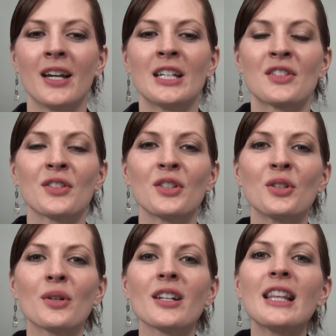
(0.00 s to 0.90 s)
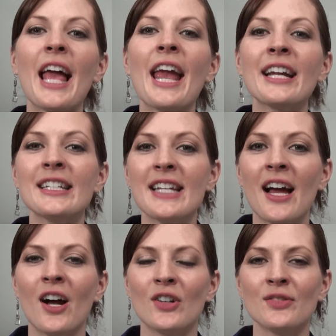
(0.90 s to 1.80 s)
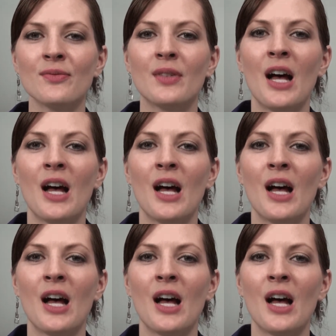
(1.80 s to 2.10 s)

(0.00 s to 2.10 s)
So you are laying down